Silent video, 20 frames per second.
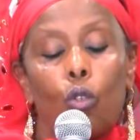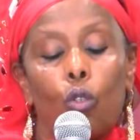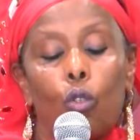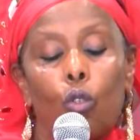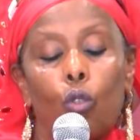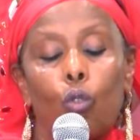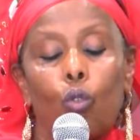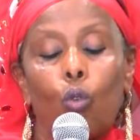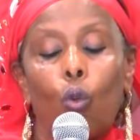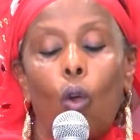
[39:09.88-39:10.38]

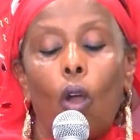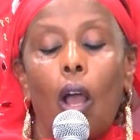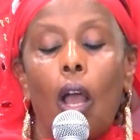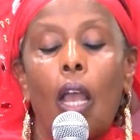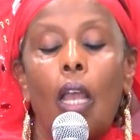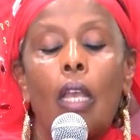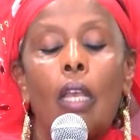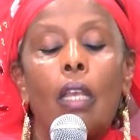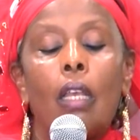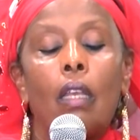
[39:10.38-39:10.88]
So
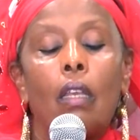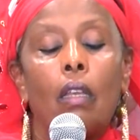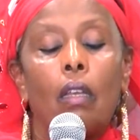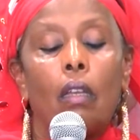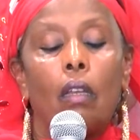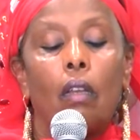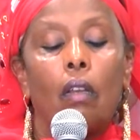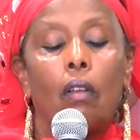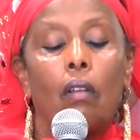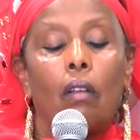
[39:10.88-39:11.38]

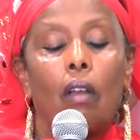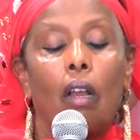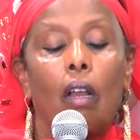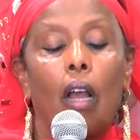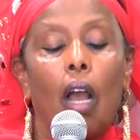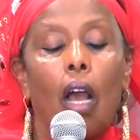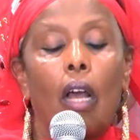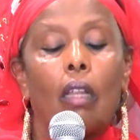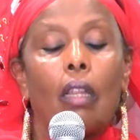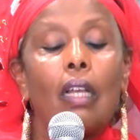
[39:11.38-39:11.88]

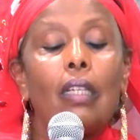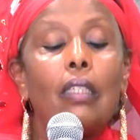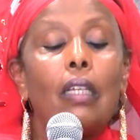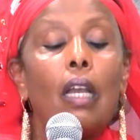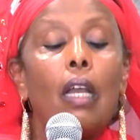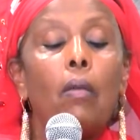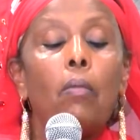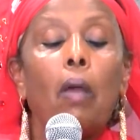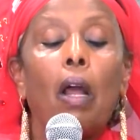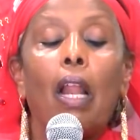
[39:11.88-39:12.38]
at that
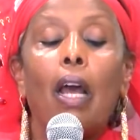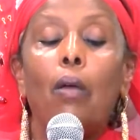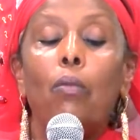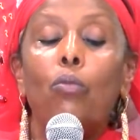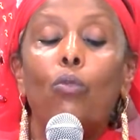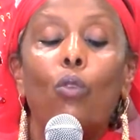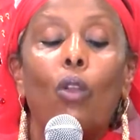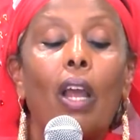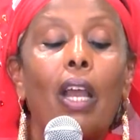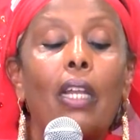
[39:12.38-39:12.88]
time,
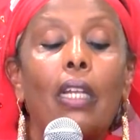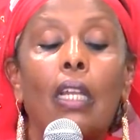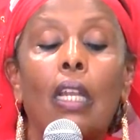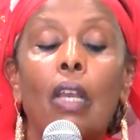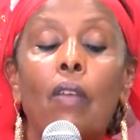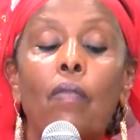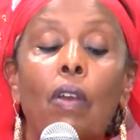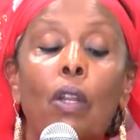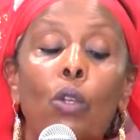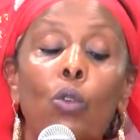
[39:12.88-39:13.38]
alhamdulillah, I
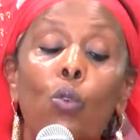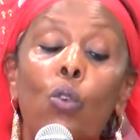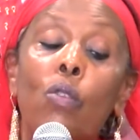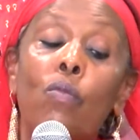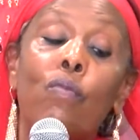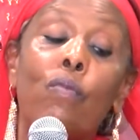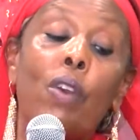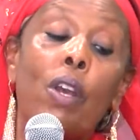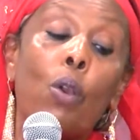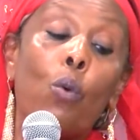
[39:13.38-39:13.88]
never knew
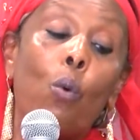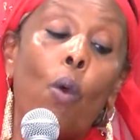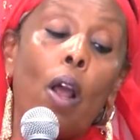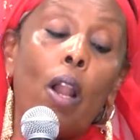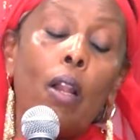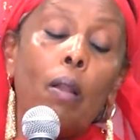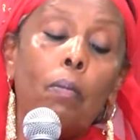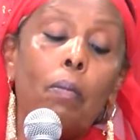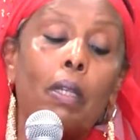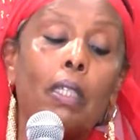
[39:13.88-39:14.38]
him very
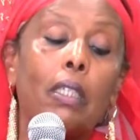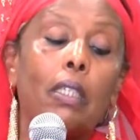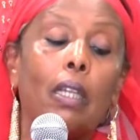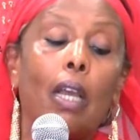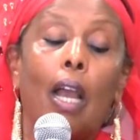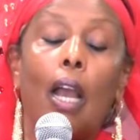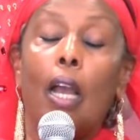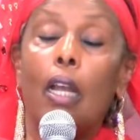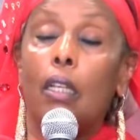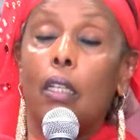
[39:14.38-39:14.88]
well, but I
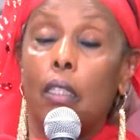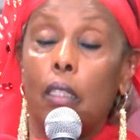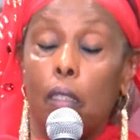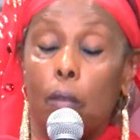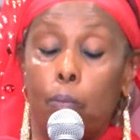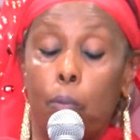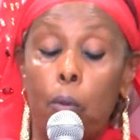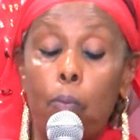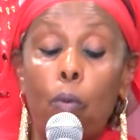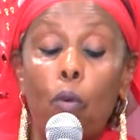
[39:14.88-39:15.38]
had
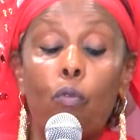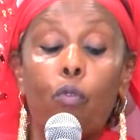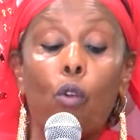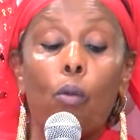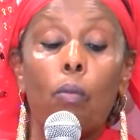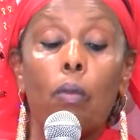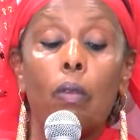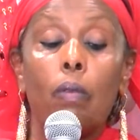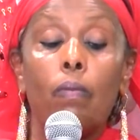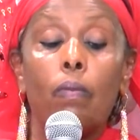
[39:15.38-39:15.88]
people
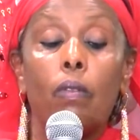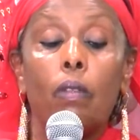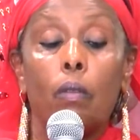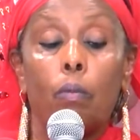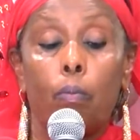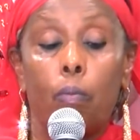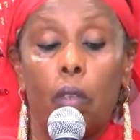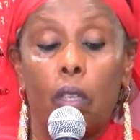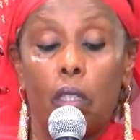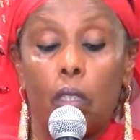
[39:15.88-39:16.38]
from
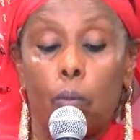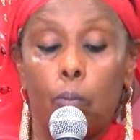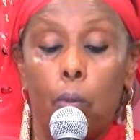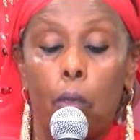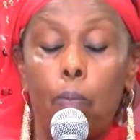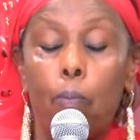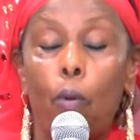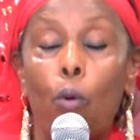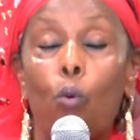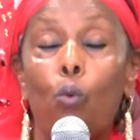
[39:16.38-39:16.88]
his
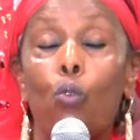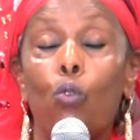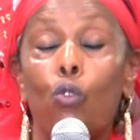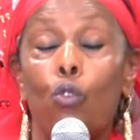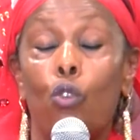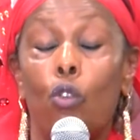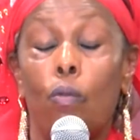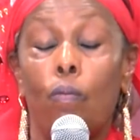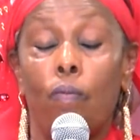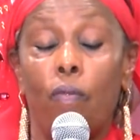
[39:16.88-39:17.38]
people who
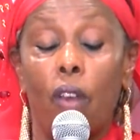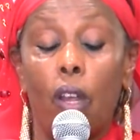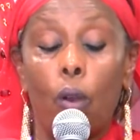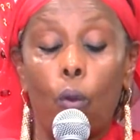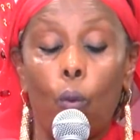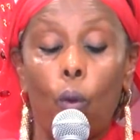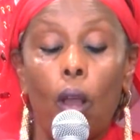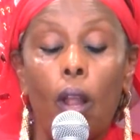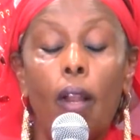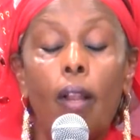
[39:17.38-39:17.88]
knew him very
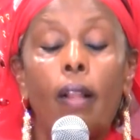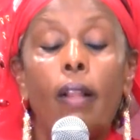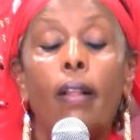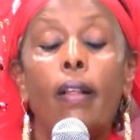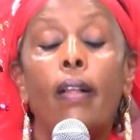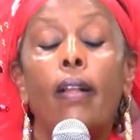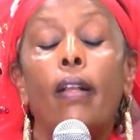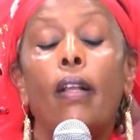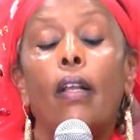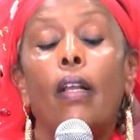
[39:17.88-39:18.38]
well.
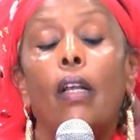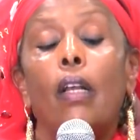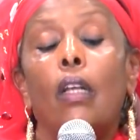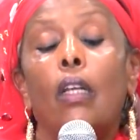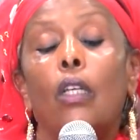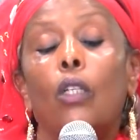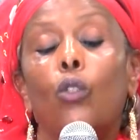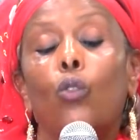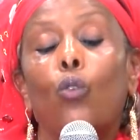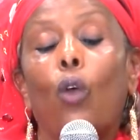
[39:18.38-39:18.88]

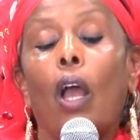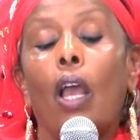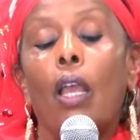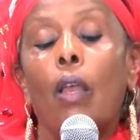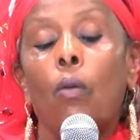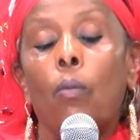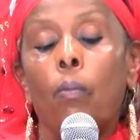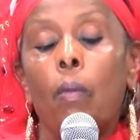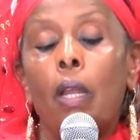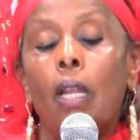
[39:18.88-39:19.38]
So
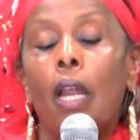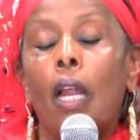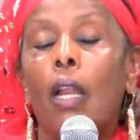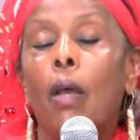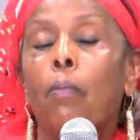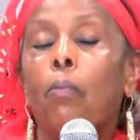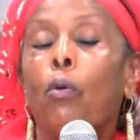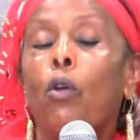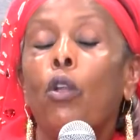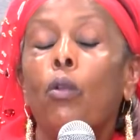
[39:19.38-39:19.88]
I made an
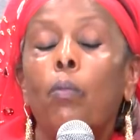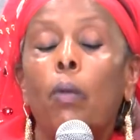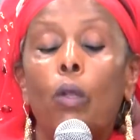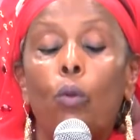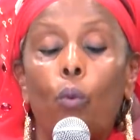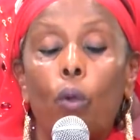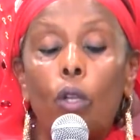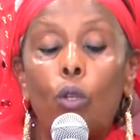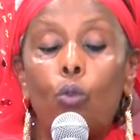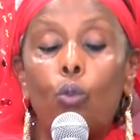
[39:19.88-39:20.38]
appointment,
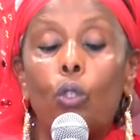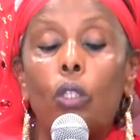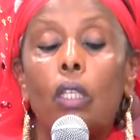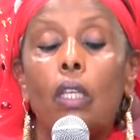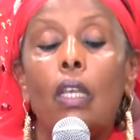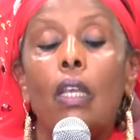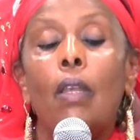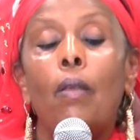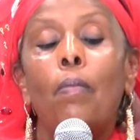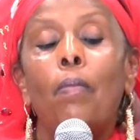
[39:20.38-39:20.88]
went to
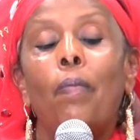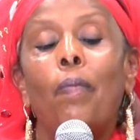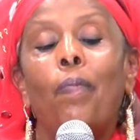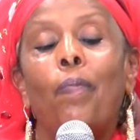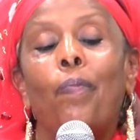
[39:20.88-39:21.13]
see him.